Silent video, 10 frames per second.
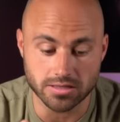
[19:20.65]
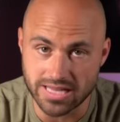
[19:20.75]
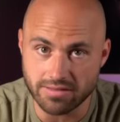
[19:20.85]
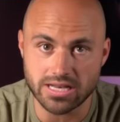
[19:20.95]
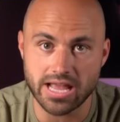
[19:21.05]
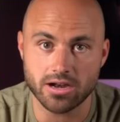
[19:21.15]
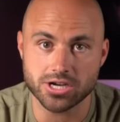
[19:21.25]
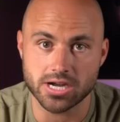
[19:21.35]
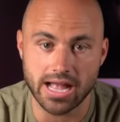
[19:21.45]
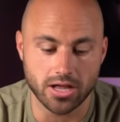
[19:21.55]
Save the date on
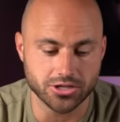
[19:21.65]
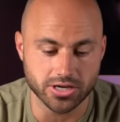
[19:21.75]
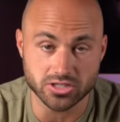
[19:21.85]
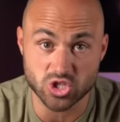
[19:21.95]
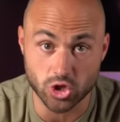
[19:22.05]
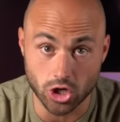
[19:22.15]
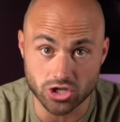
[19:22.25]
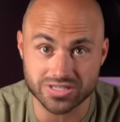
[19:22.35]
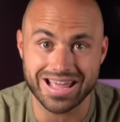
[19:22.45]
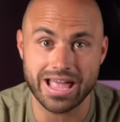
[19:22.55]
your calendar. It's
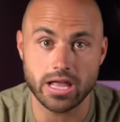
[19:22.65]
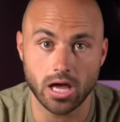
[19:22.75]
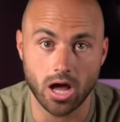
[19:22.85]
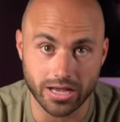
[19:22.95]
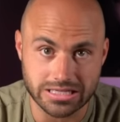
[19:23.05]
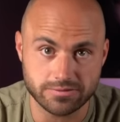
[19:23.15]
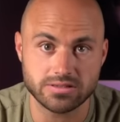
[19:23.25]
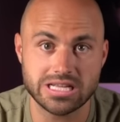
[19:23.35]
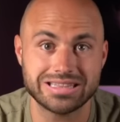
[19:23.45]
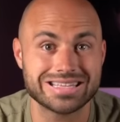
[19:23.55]
Thursday, August
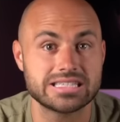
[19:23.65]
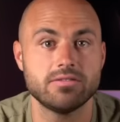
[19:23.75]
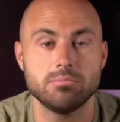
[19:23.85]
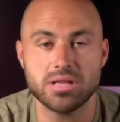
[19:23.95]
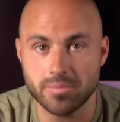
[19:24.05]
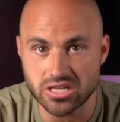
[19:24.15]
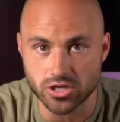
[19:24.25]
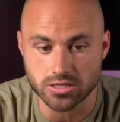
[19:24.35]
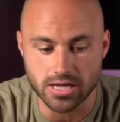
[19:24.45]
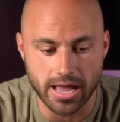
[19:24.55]
15th at 7 p.m.
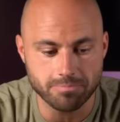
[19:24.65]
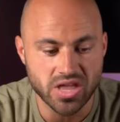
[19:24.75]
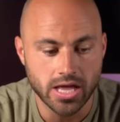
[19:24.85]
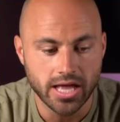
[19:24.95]
Eastern time.